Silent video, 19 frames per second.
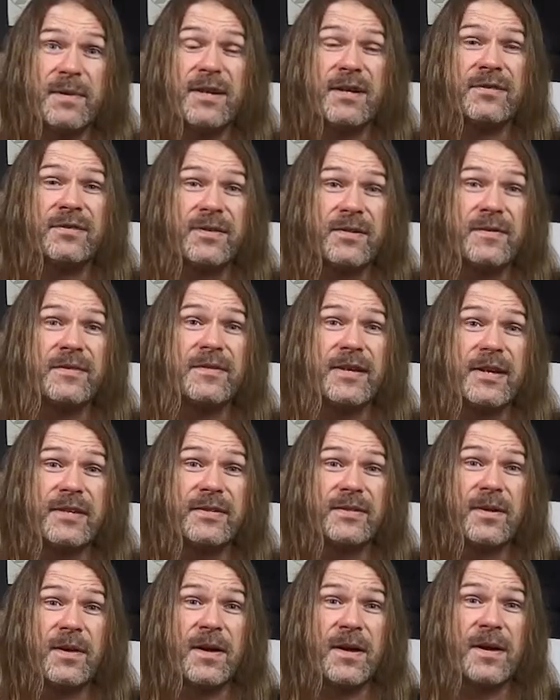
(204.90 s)
been a student
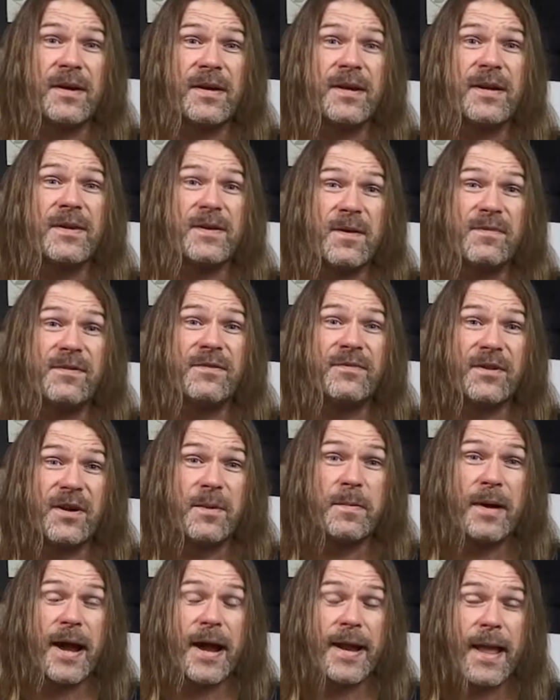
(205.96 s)
this long. You know the drill
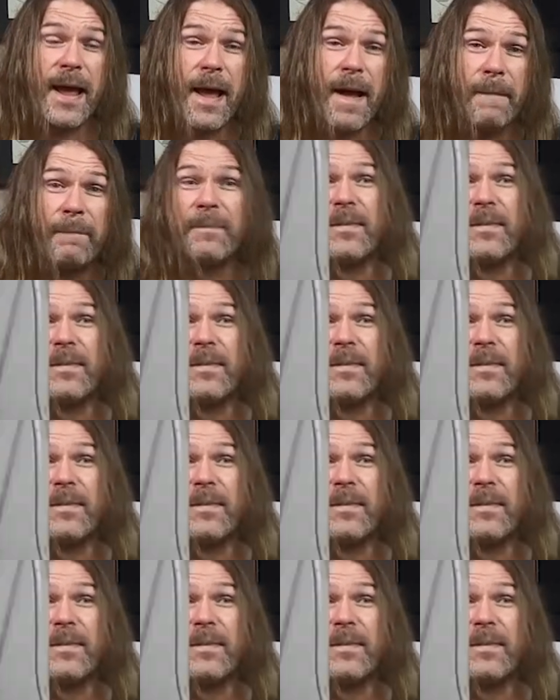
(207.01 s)
by now.